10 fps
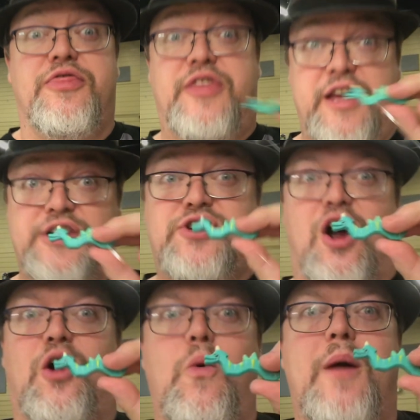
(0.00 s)
These
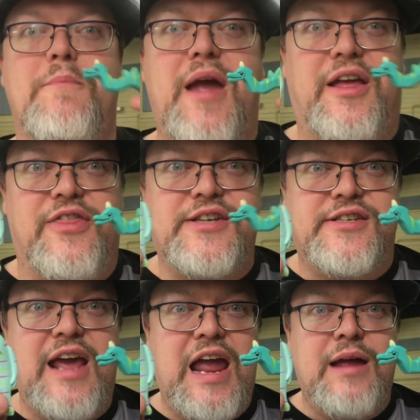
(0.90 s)
are what make this
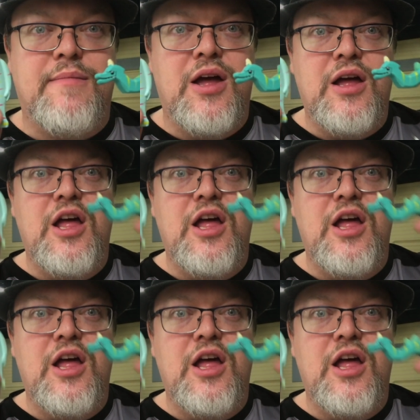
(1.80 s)
game